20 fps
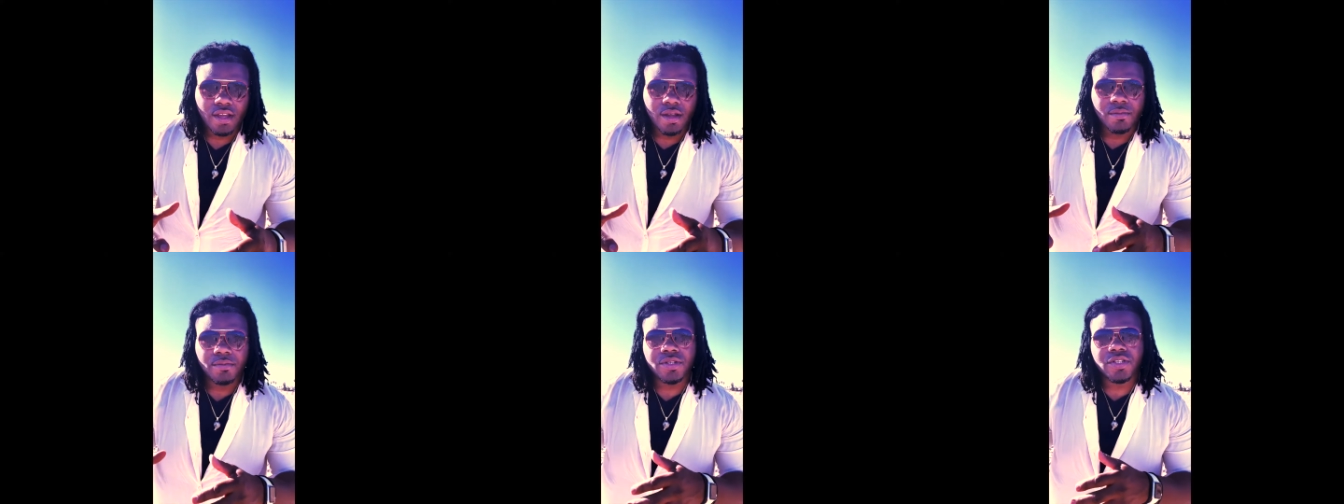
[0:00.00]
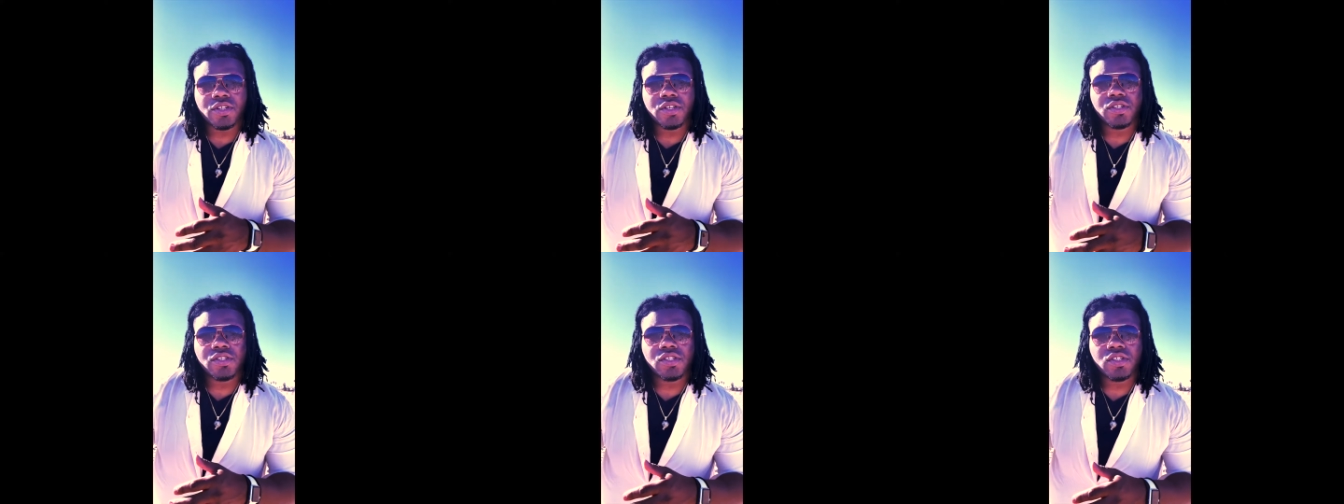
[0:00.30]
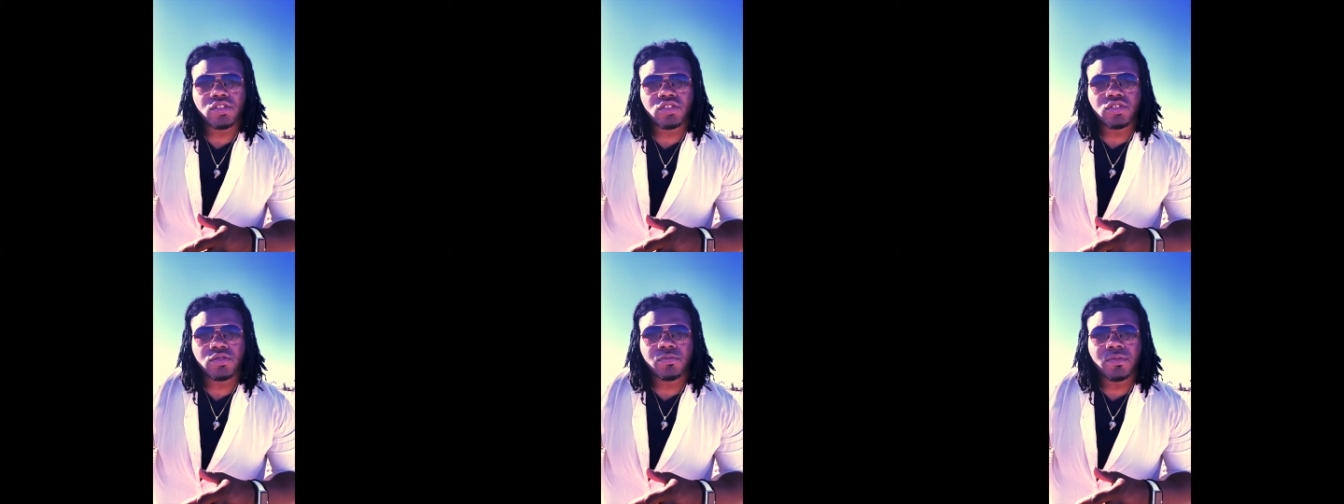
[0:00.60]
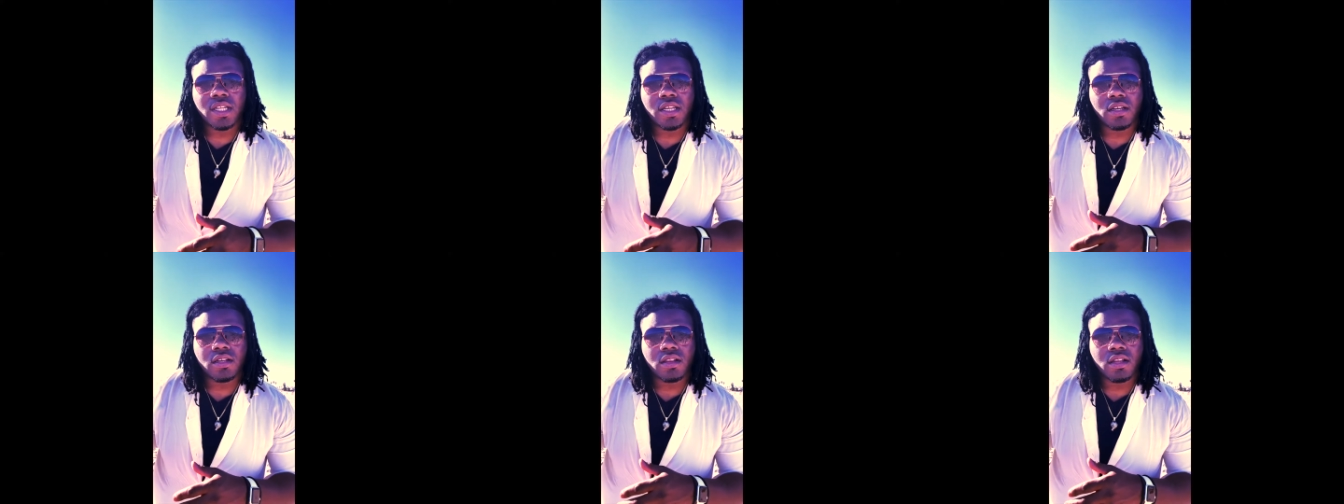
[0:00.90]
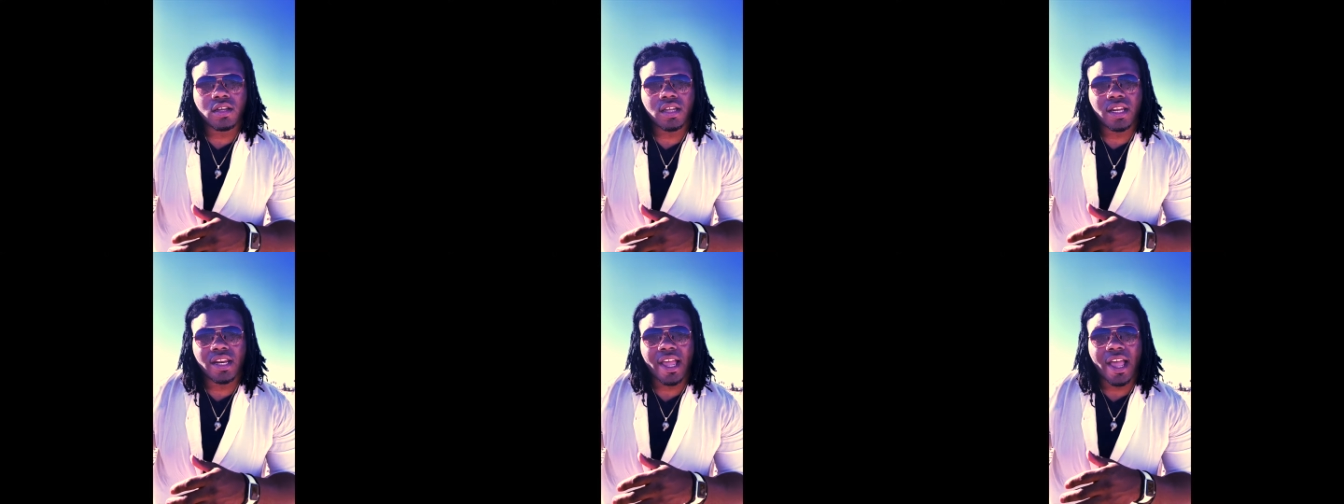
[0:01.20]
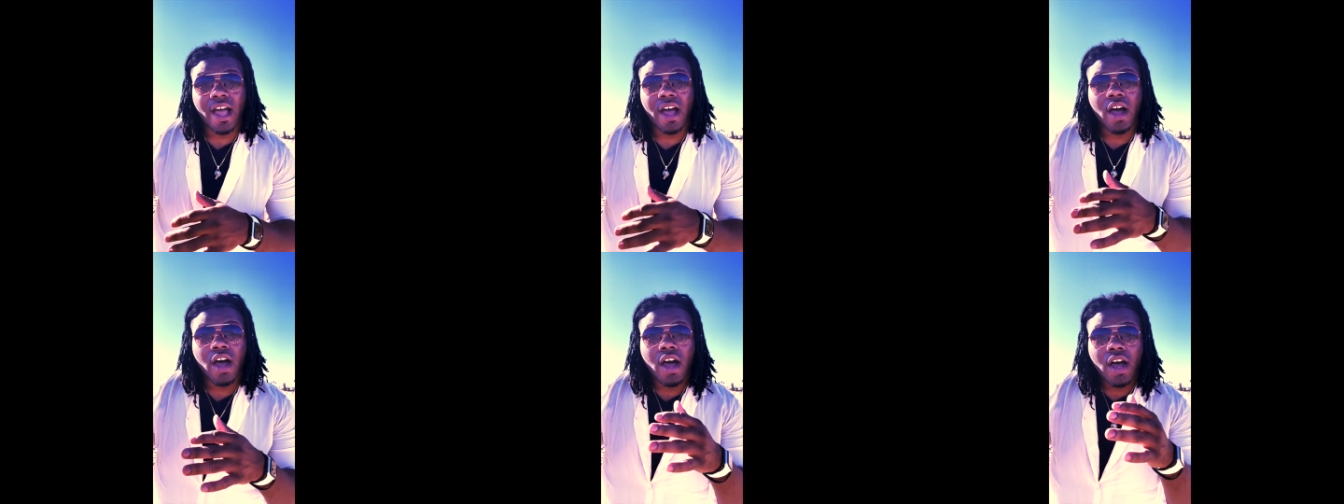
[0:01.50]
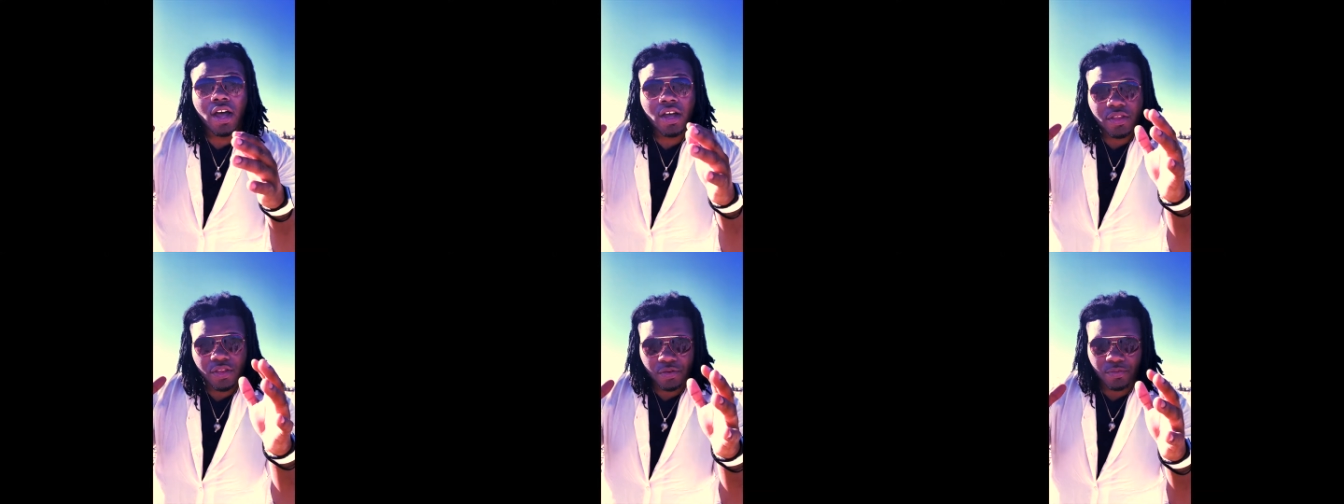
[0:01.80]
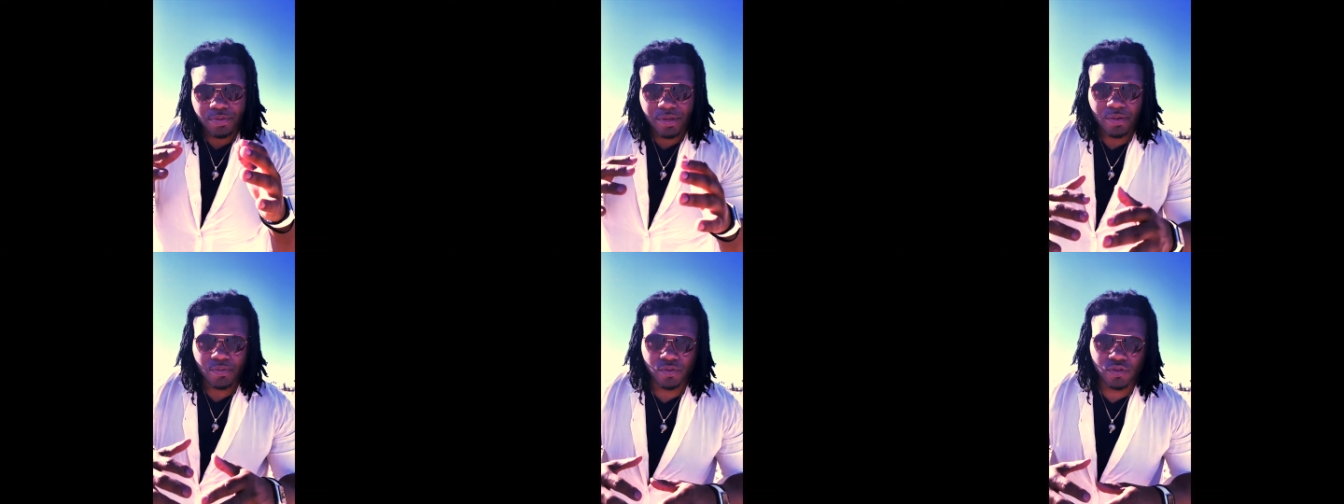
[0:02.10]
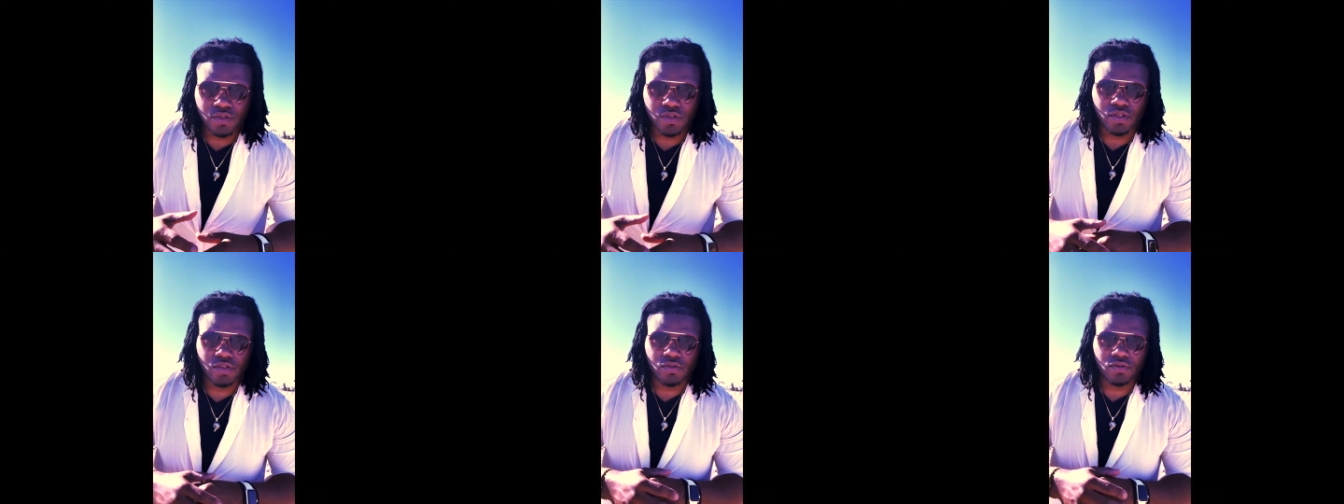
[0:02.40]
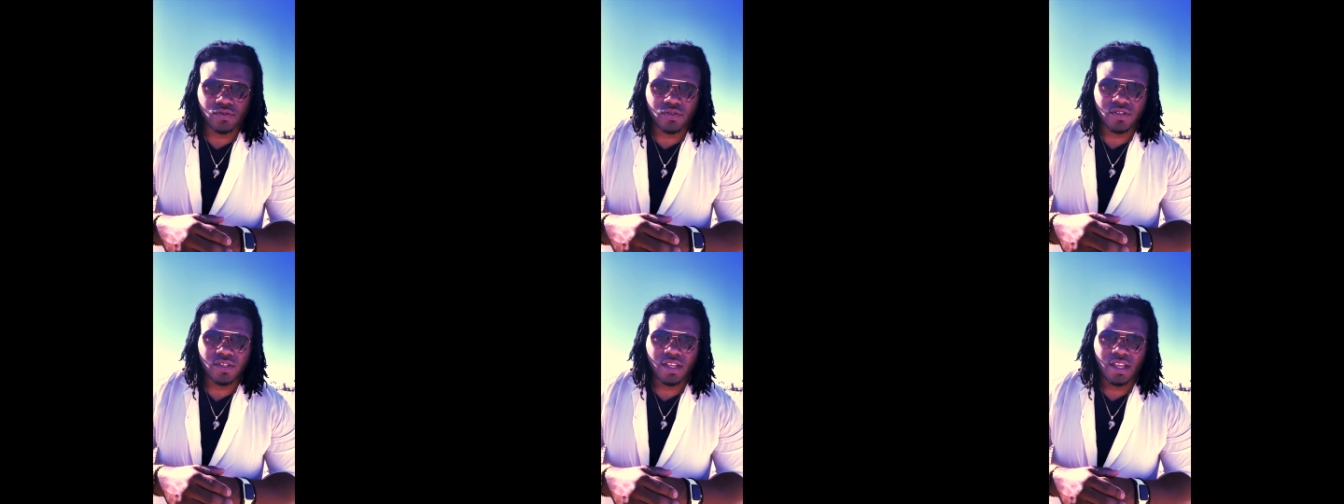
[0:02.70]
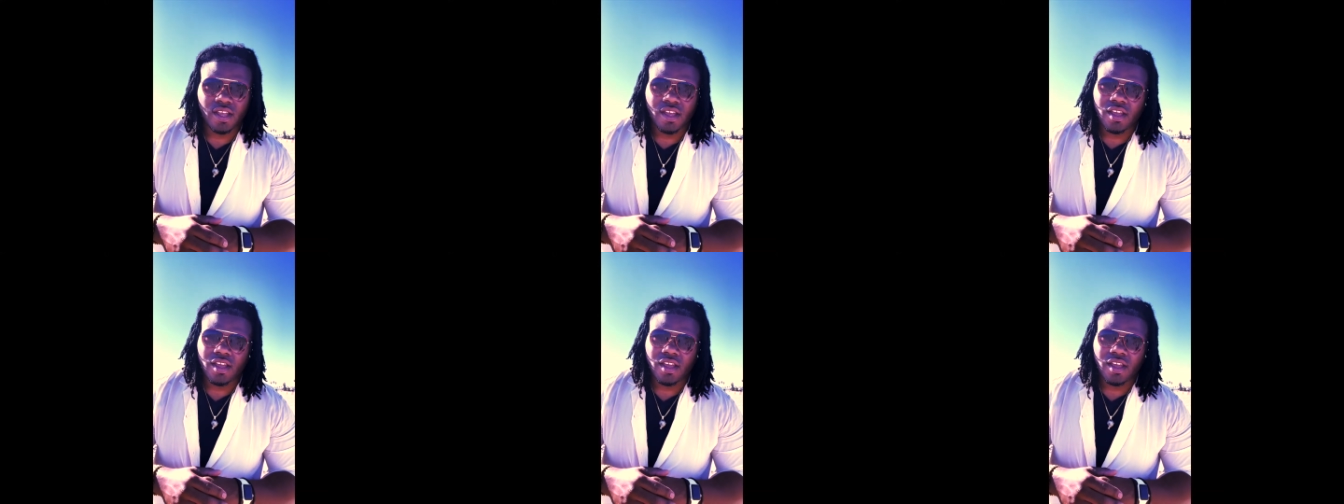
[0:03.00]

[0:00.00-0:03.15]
But you're on social media looking at other people's news.